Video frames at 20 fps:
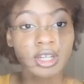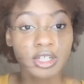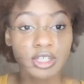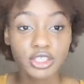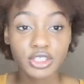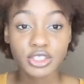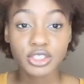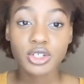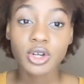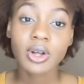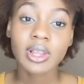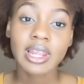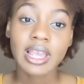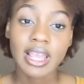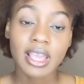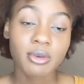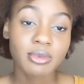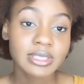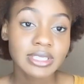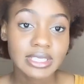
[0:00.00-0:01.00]
So like
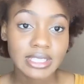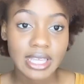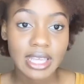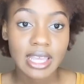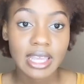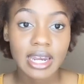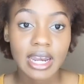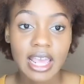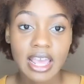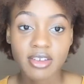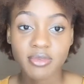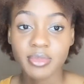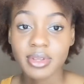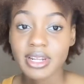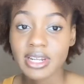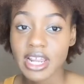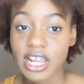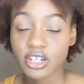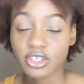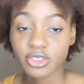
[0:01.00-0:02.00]
I was saying, I've been
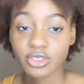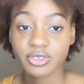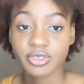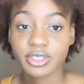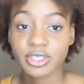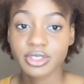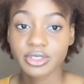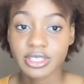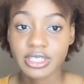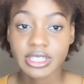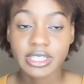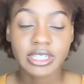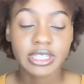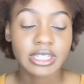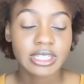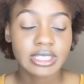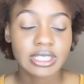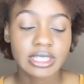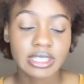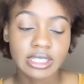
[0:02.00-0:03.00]
natural for three
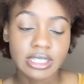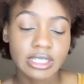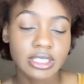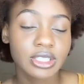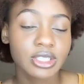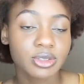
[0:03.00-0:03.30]
years and these